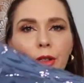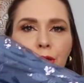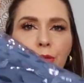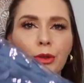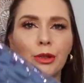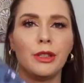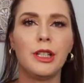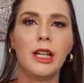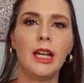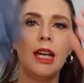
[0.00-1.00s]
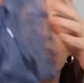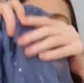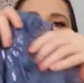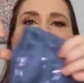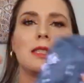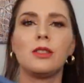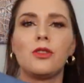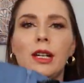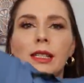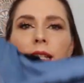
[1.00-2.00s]
ocean blue. It's the
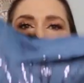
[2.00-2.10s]
dress, it